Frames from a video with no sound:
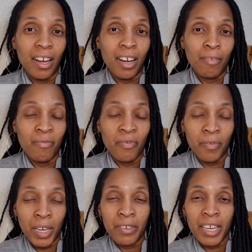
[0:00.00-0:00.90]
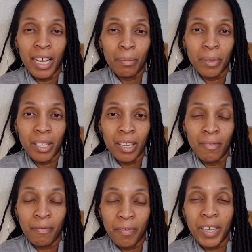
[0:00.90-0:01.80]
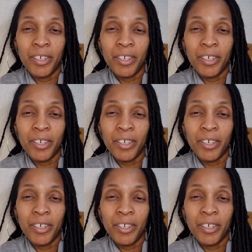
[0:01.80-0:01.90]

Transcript: I'm very happy and very